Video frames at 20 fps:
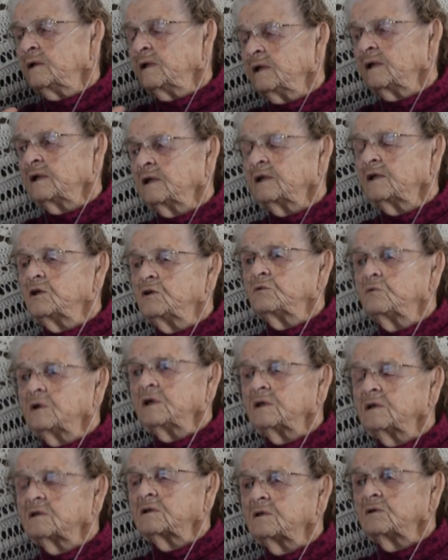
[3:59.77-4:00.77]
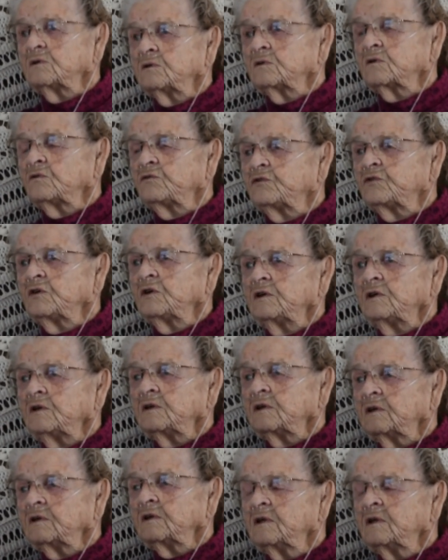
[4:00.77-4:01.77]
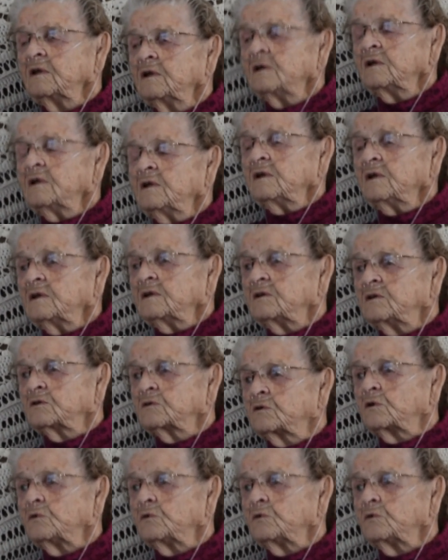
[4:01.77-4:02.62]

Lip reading: And you went to the front and you go